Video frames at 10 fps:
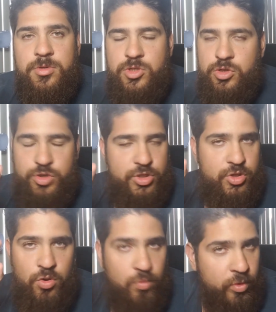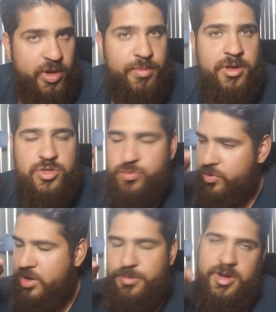So just don't worry about
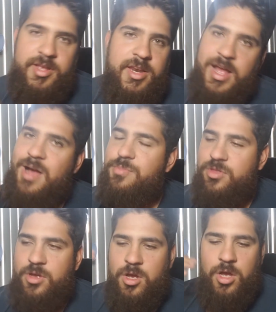what's gonna happen.